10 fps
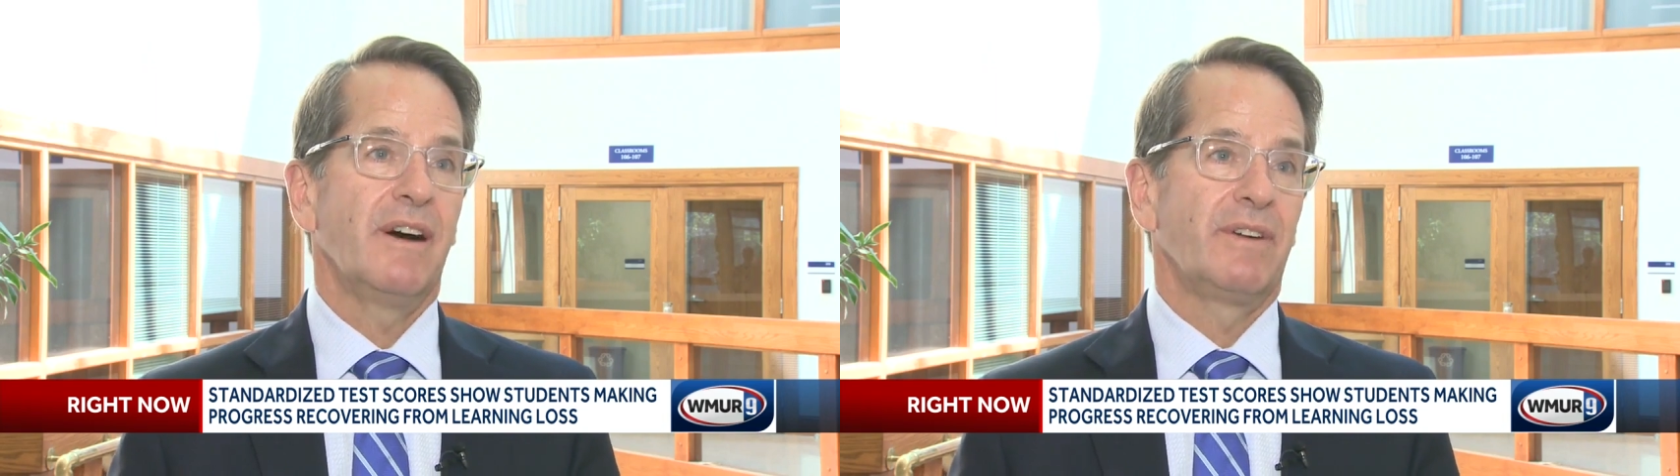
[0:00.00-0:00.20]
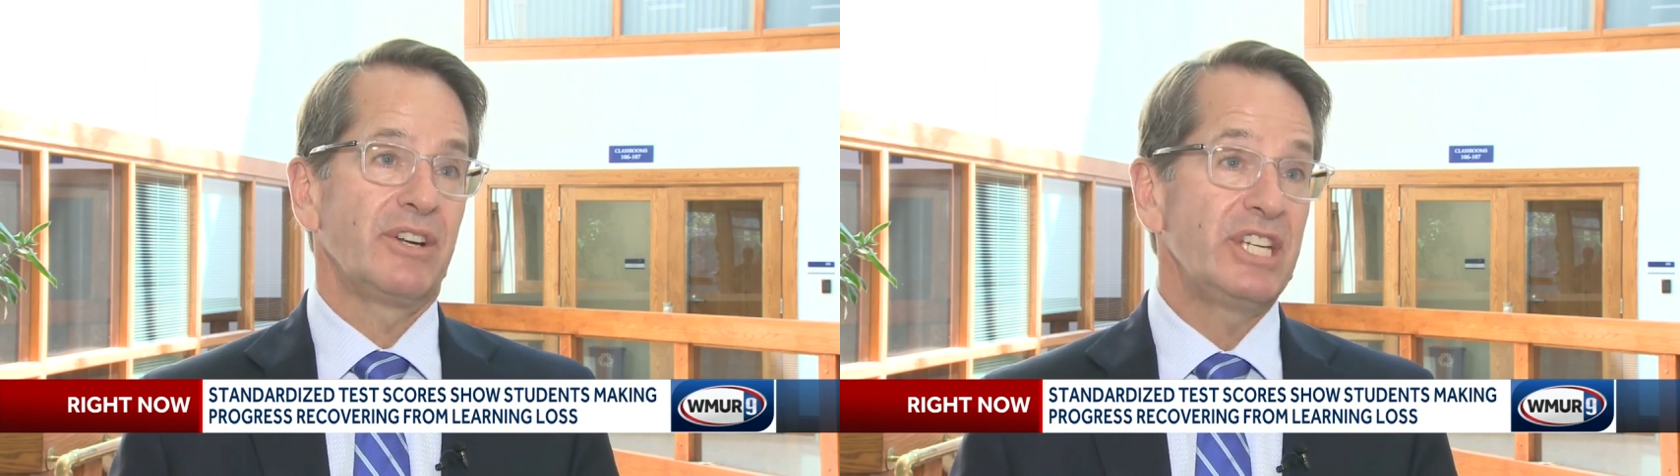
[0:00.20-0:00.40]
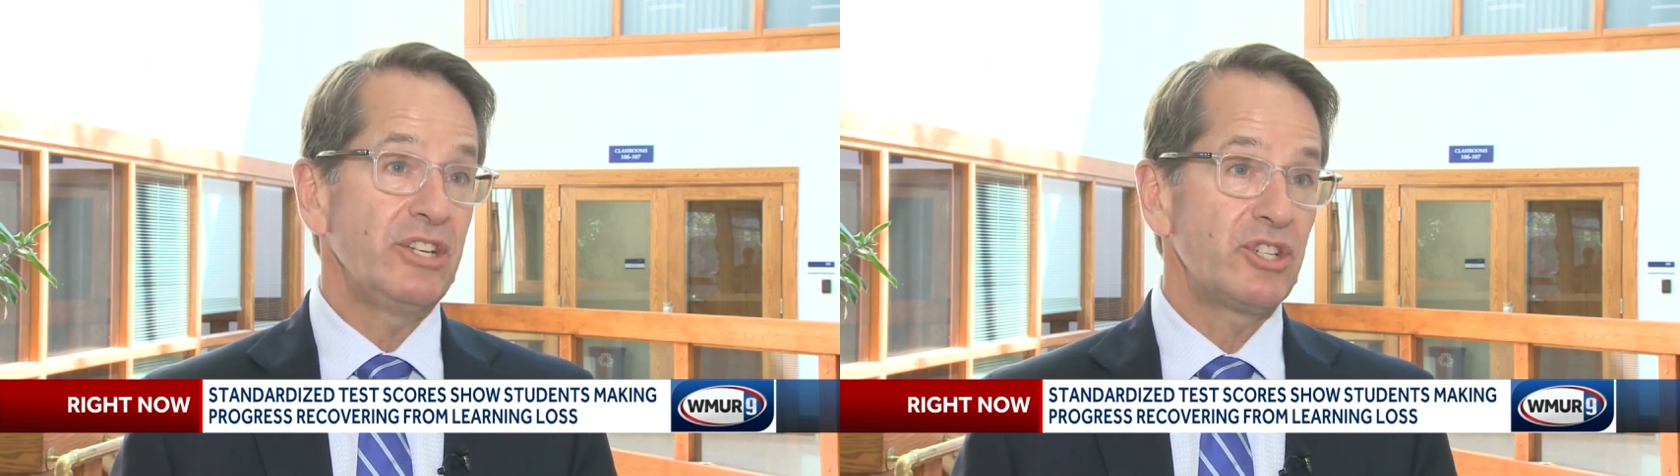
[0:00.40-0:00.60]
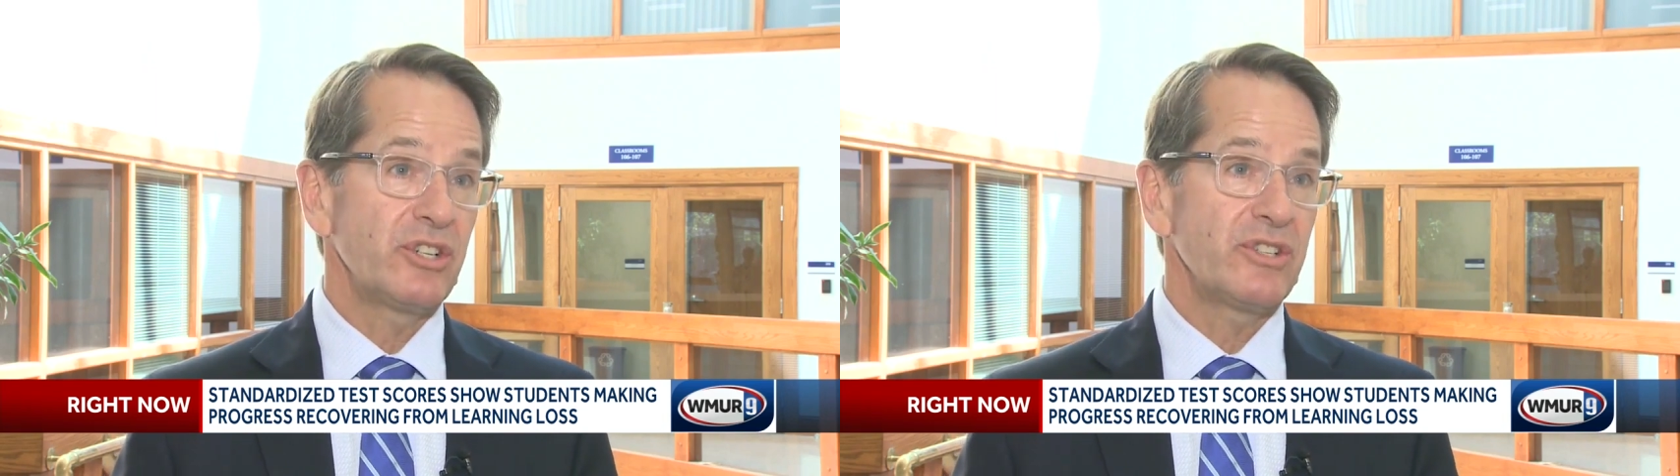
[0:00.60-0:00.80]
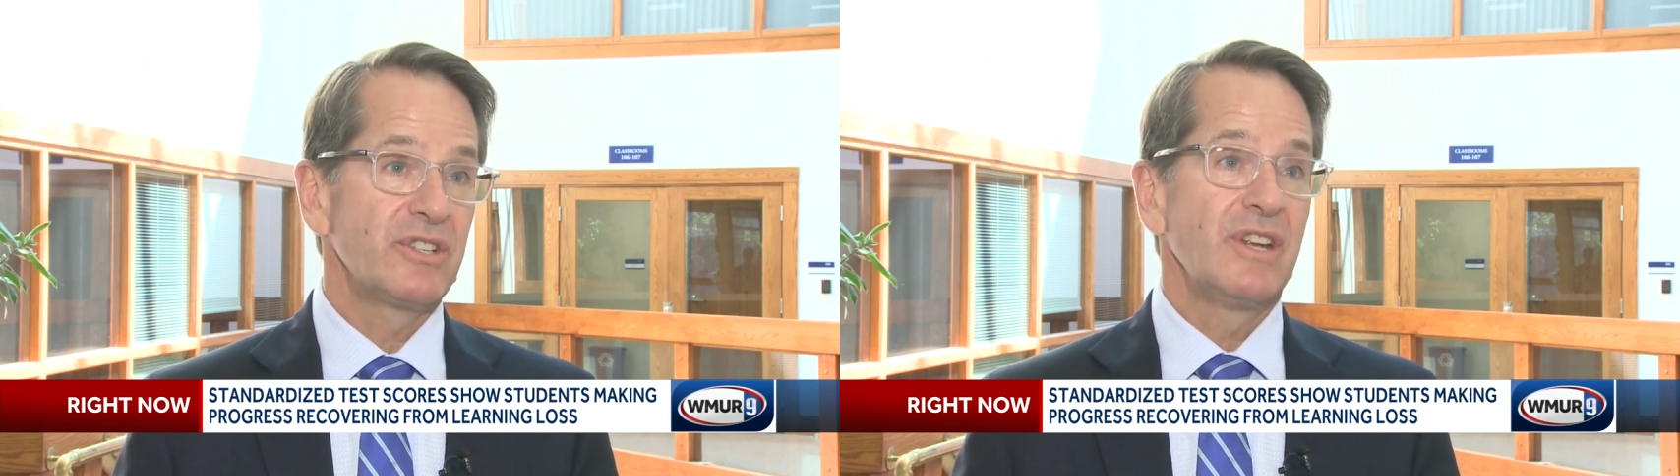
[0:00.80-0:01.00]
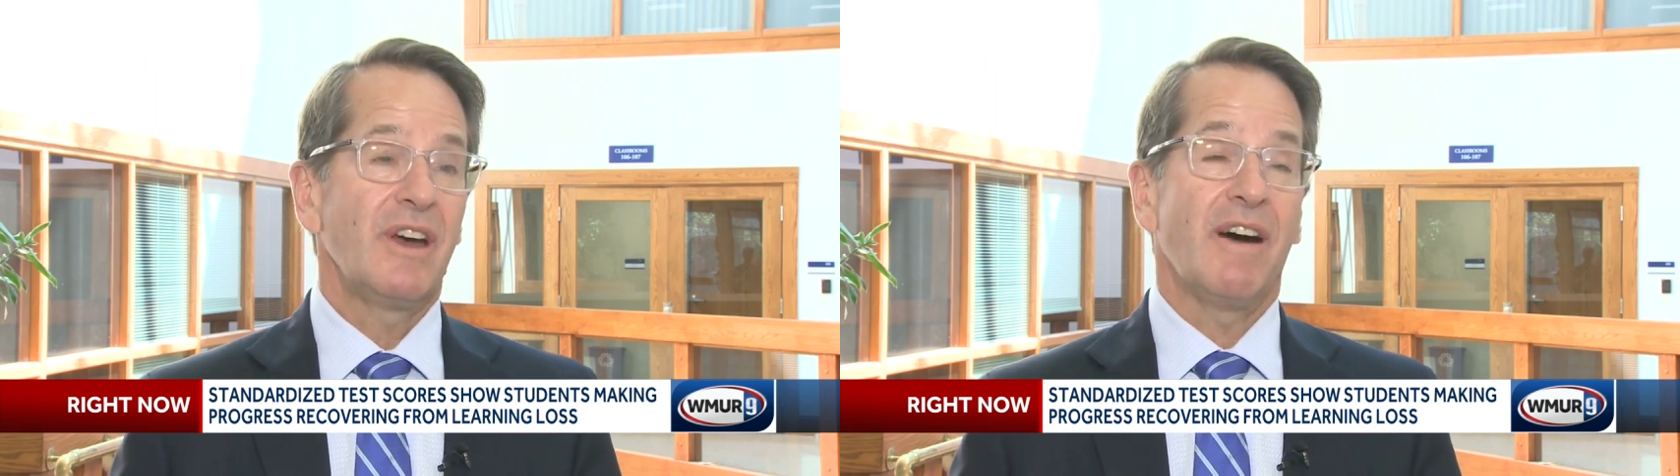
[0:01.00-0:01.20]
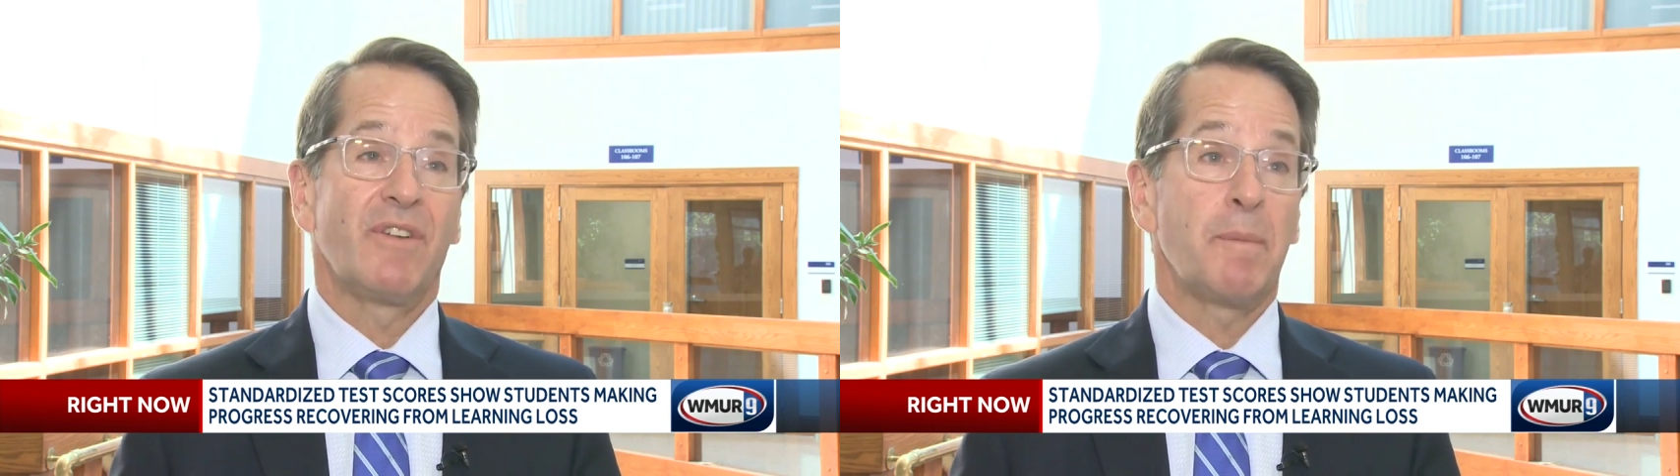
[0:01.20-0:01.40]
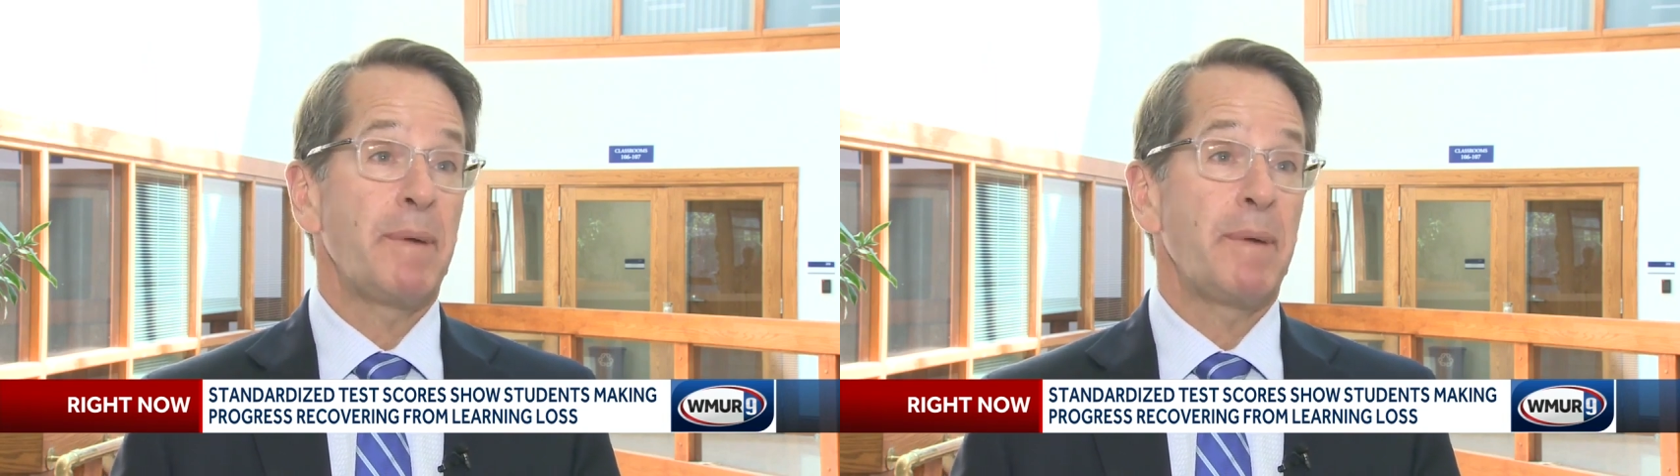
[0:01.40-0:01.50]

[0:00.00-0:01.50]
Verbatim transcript: of our teachers, of our